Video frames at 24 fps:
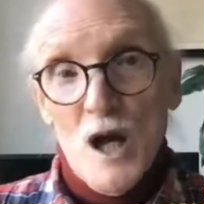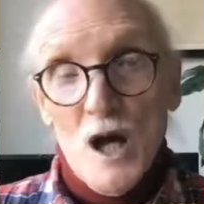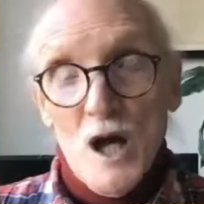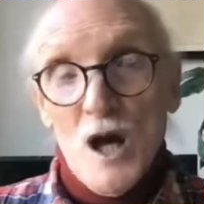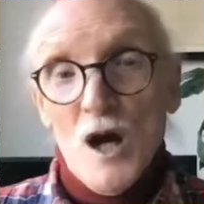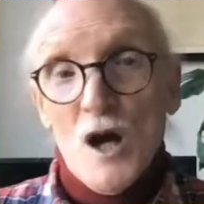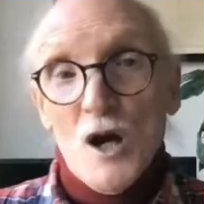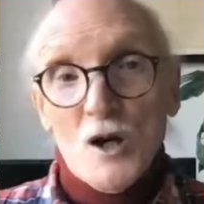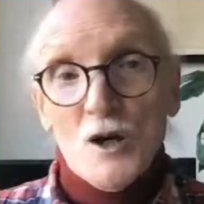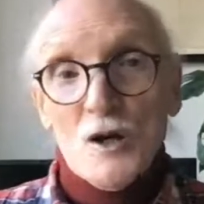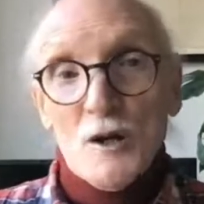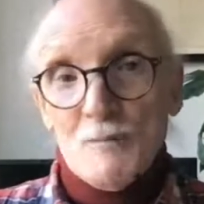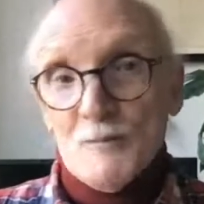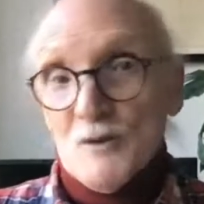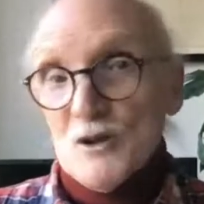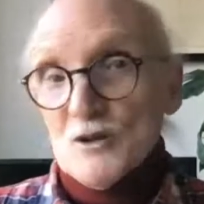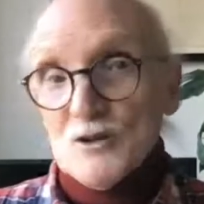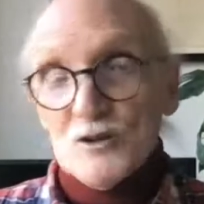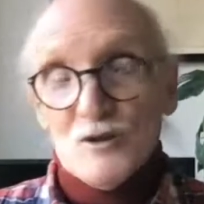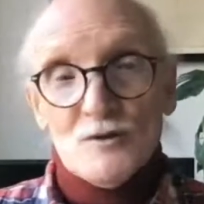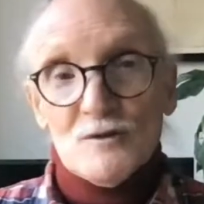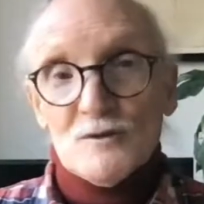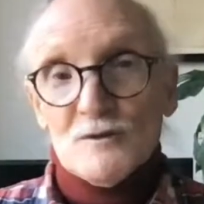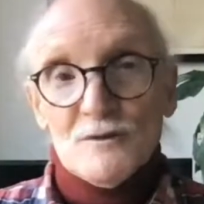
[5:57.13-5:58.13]
our
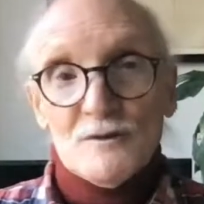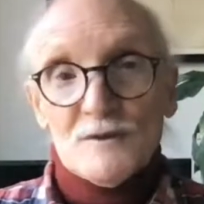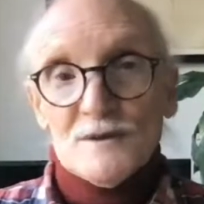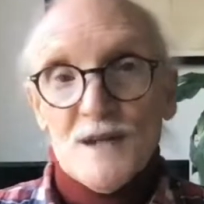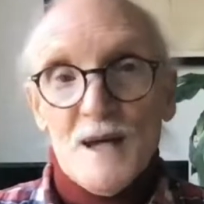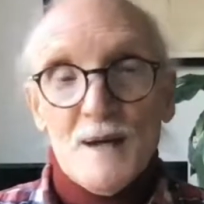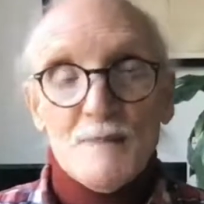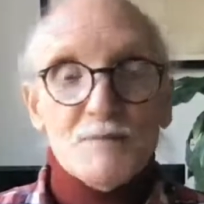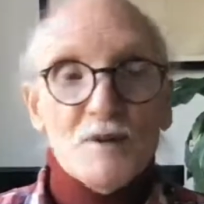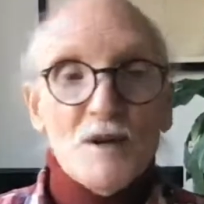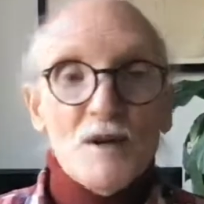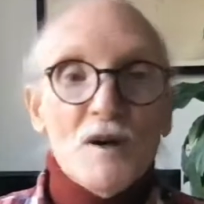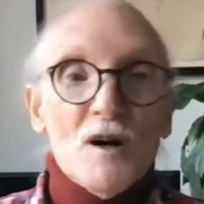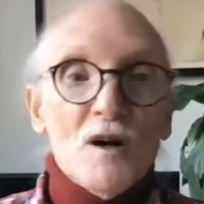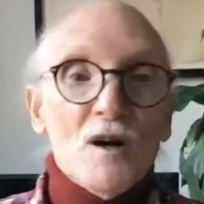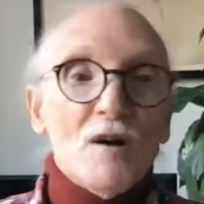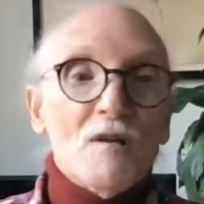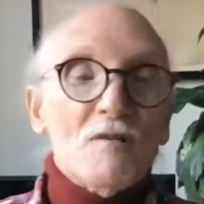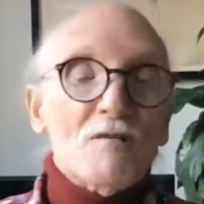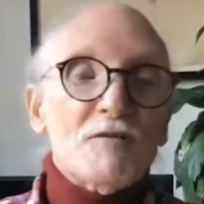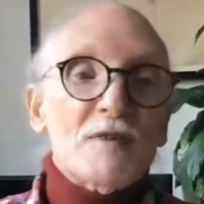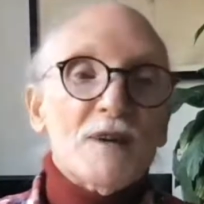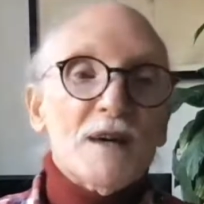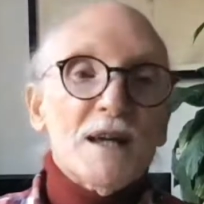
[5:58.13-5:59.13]
commercial type
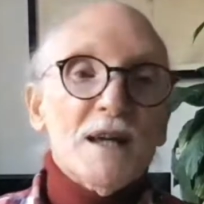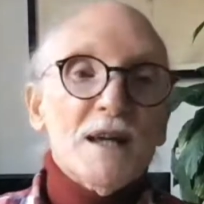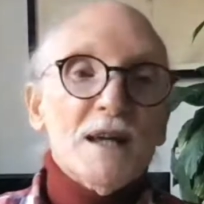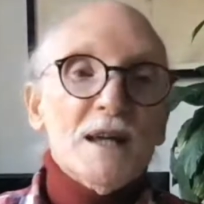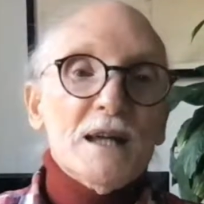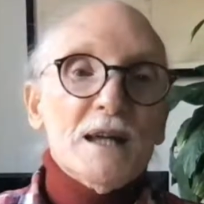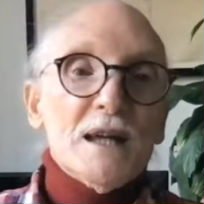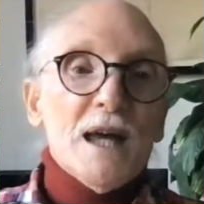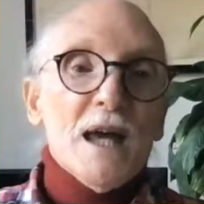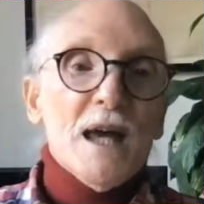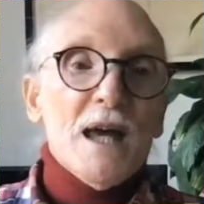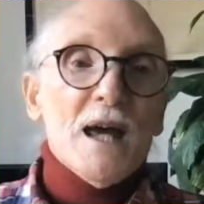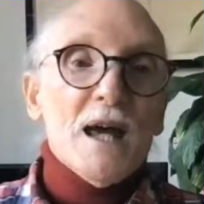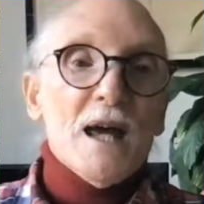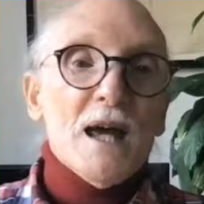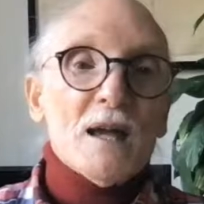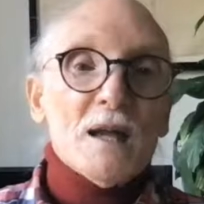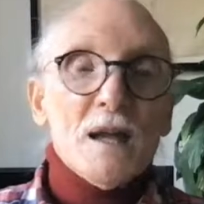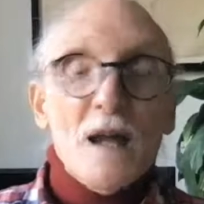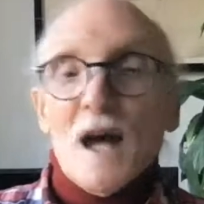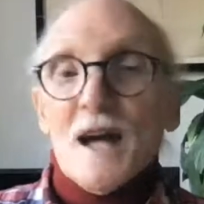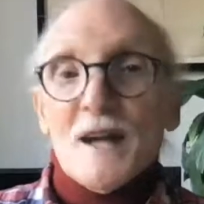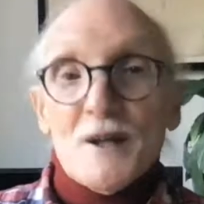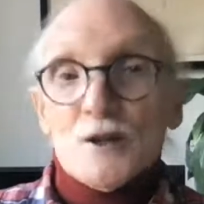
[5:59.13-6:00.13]
of
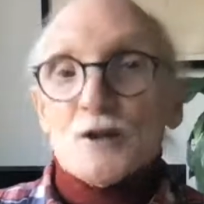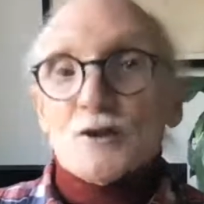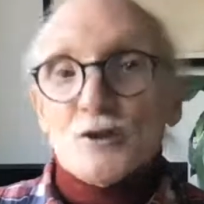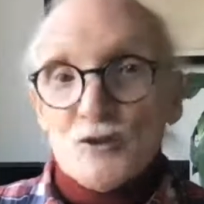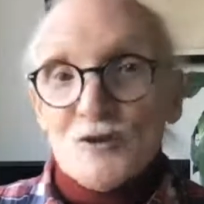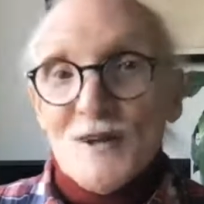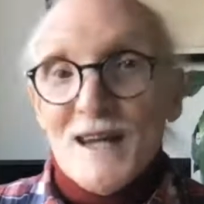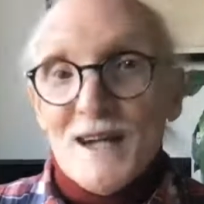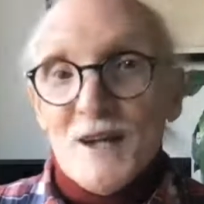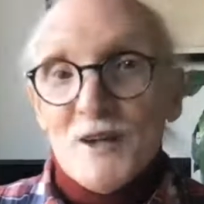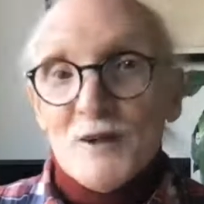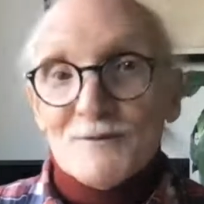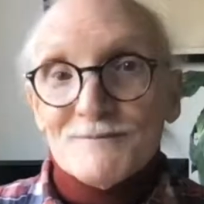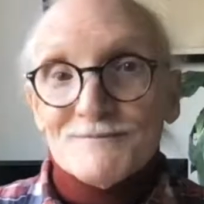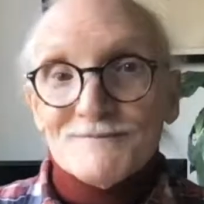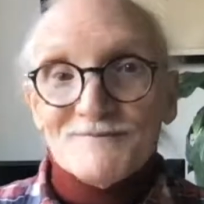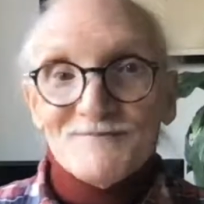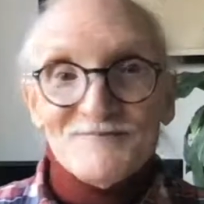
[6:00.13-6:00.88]
liner trade.